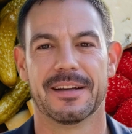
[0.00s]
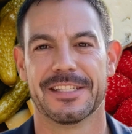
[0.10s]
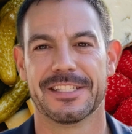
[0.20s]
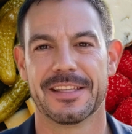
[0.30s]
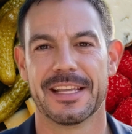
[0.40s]

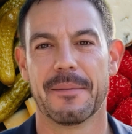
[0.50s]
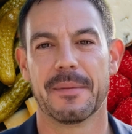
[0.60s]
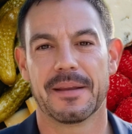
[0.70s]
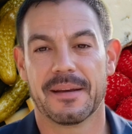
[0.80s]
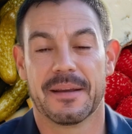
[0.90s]
sleep,
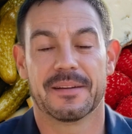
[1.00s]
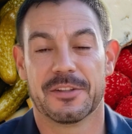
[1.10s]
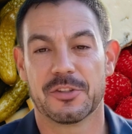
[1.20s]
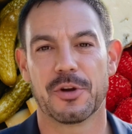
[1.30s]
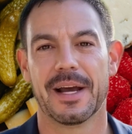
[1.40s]

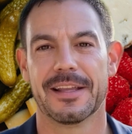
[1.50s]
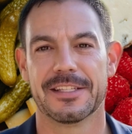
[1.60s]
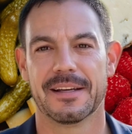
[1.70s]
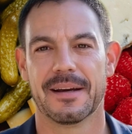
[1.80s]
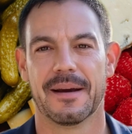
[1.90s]

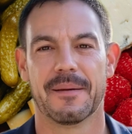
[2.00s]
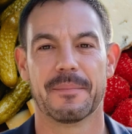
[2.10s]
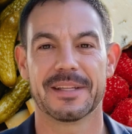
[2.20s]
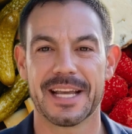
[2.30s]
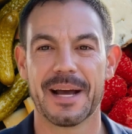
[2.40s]
stress,
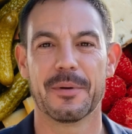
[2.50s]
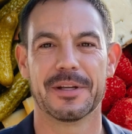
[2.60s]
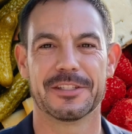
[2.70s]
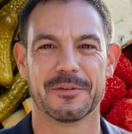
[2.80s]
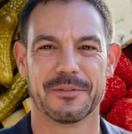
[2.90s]

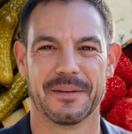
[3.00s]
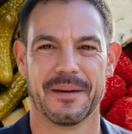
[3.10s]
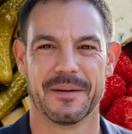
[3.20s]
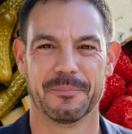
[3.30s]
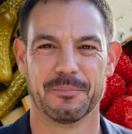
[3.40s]
metabolism,
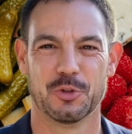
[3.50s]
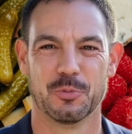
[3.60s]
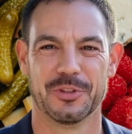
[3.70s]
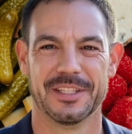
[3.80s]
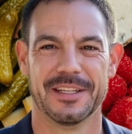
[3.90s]

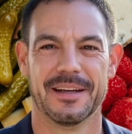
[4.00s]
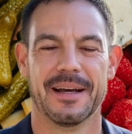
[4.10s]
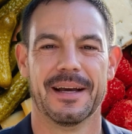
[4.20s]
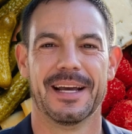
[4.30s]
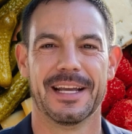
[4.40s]
puberty,
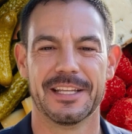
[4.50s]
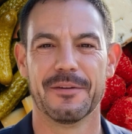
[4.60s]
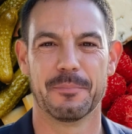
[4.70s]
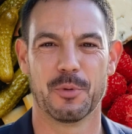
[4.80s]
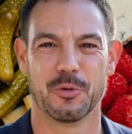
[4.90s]
and
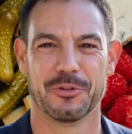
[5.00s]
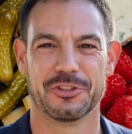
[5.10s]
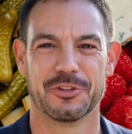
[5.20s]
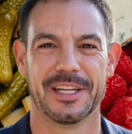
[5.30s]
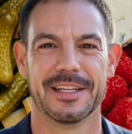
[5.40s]
even bone
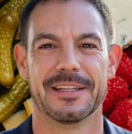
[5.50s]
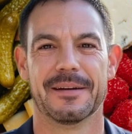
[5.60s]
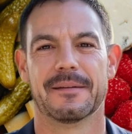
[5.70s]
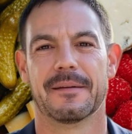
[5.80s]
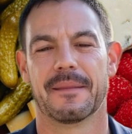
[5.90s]
strength.
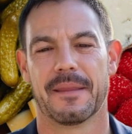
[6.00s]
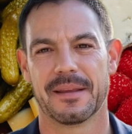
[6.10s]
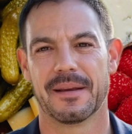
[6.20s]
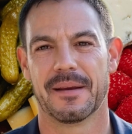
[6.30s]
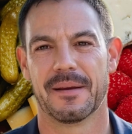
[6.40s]

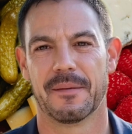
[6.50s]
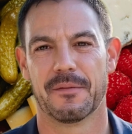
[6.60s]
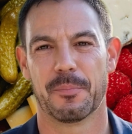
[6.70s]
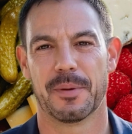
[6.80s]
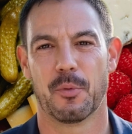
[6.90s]

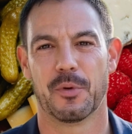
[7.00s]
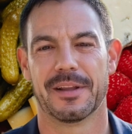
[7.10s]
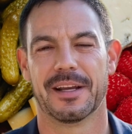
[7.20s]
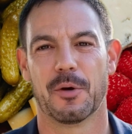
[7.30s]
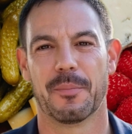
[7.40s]
For people with
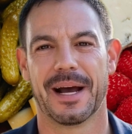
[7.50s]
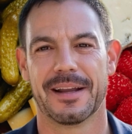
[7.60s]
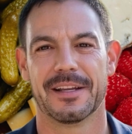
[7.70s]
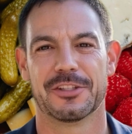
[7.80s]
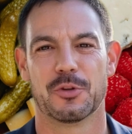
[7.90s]

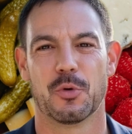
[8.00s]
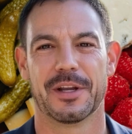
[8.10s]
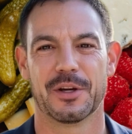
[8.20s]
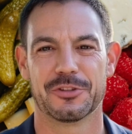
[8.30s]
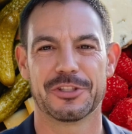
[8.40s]
idiopathic
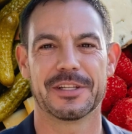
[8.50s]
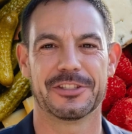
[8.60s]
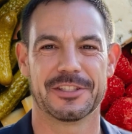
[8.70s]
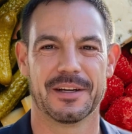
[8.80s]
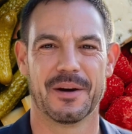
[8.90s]

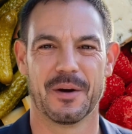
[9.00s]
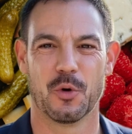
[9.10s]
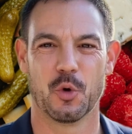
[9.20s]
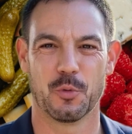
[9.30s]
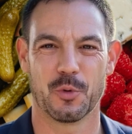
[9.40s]
scoliosis,
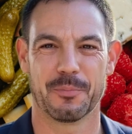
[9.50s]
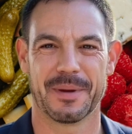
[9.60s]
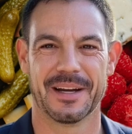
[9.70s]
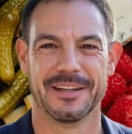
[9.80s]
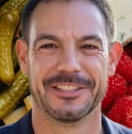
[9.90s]
hormone
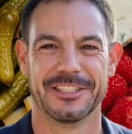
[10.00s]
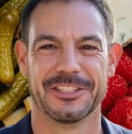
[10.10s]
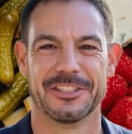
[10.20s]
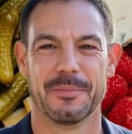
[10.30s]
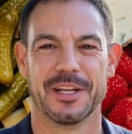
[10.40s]
balance is
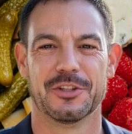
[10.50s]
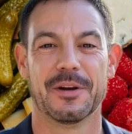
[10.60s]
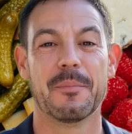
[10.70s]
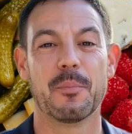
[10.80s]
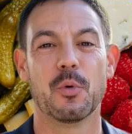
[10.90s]

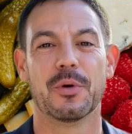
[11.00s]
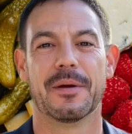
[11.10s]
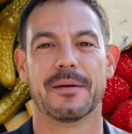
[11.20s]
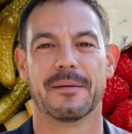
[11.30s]
especially important.